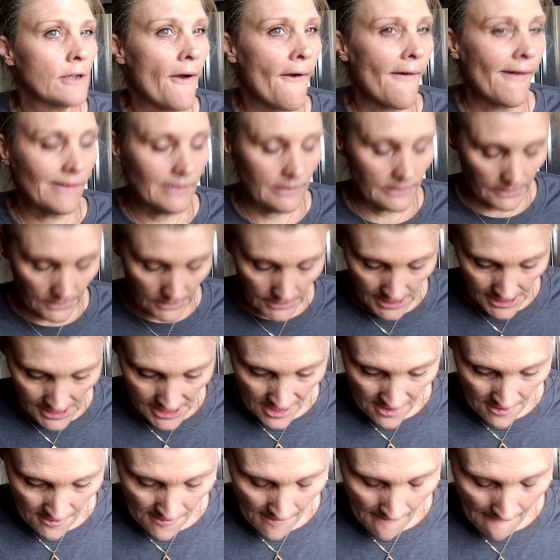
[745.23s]
Oh, you guys
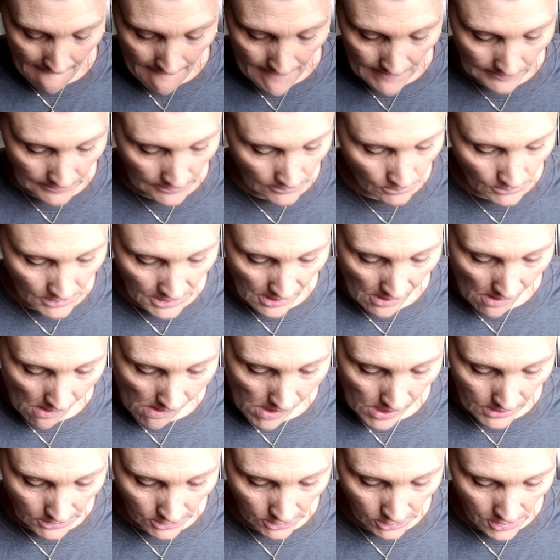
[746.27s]
hear that? Oh my
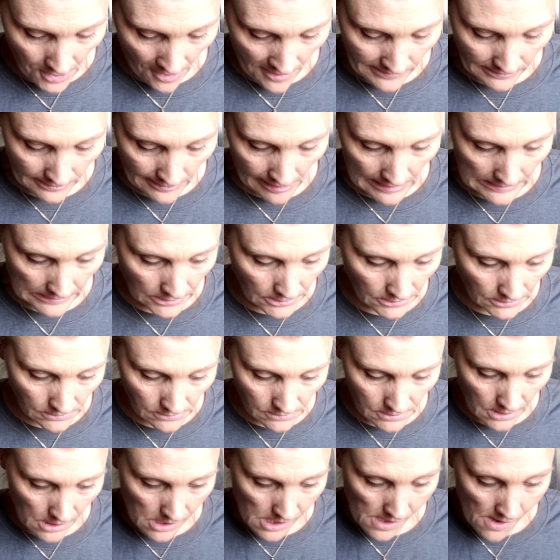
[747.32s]
gosh, that's so
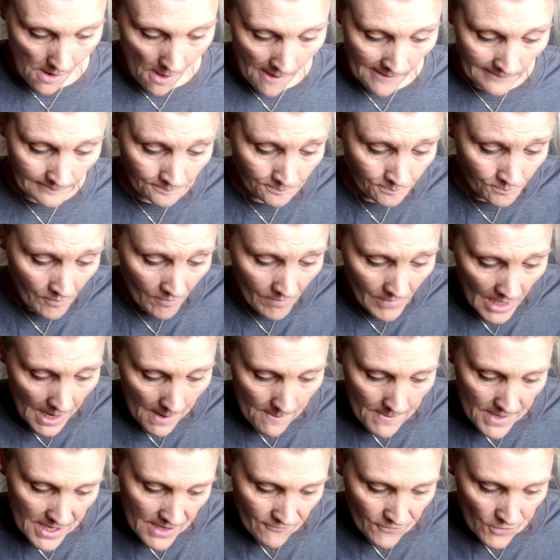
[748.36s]
good. I
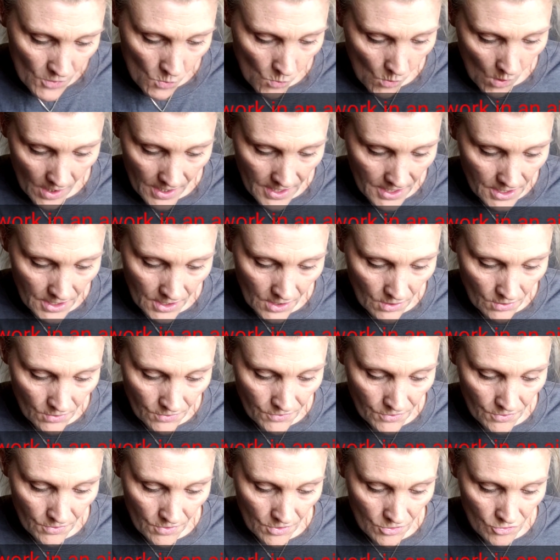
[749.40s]
mean, if you wanted to go
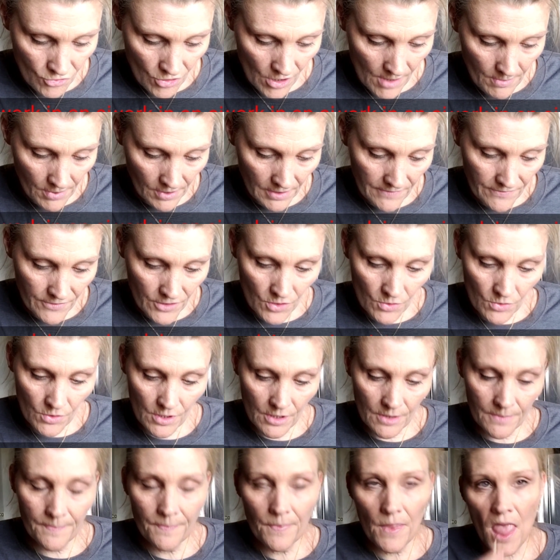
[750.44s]
through the trouble of doing
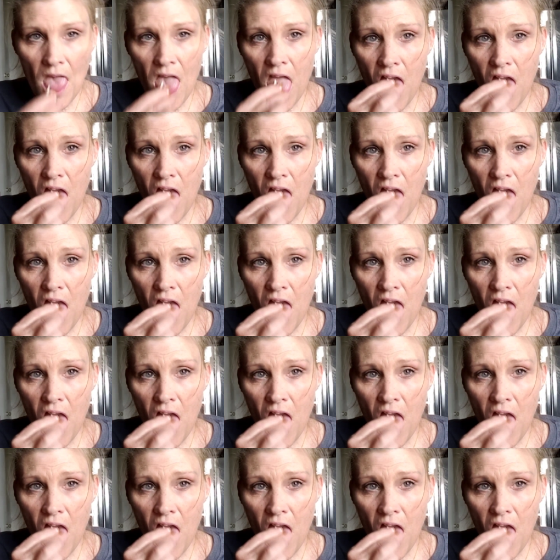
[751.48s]
them,